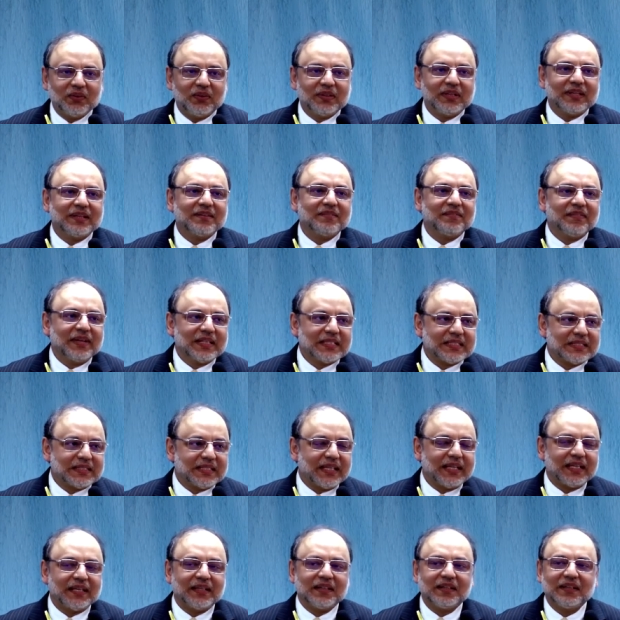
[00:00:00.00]
or
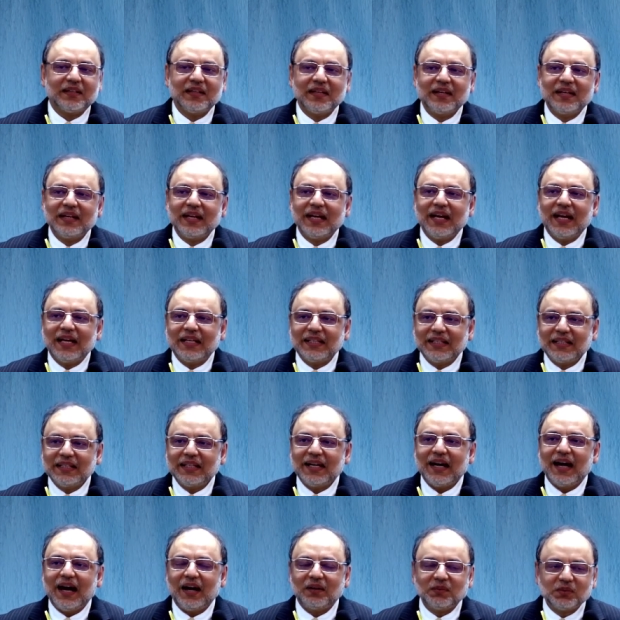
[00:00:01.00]
investing any
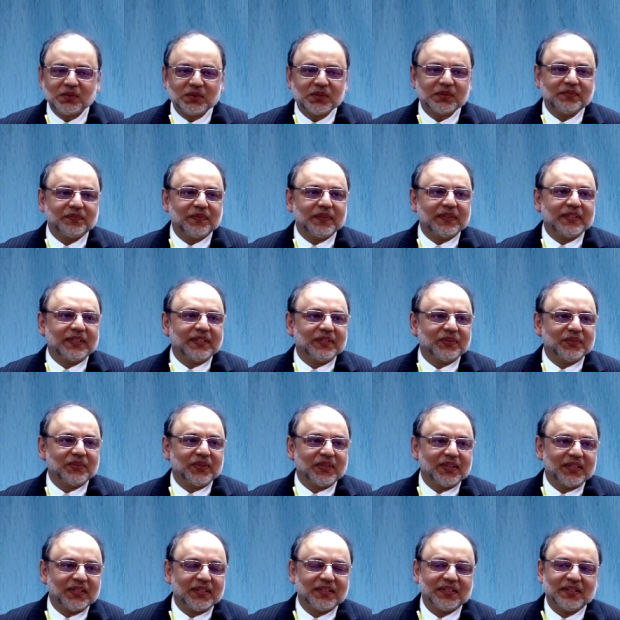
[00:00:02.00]
ounce of
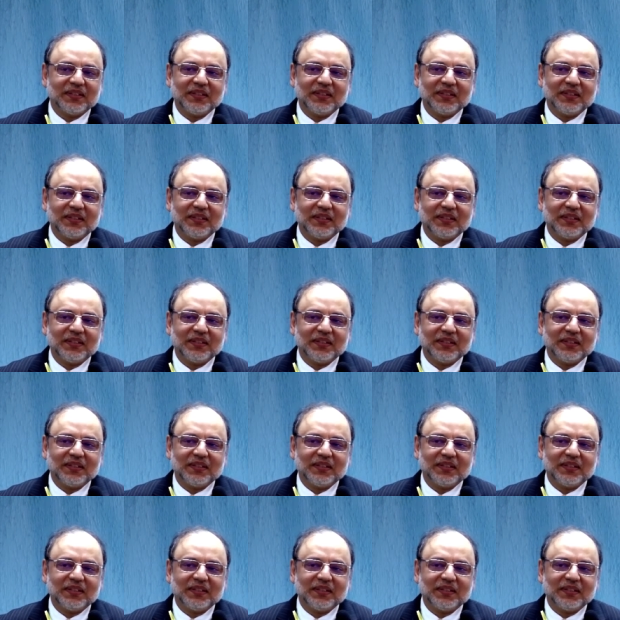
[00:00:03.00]
energy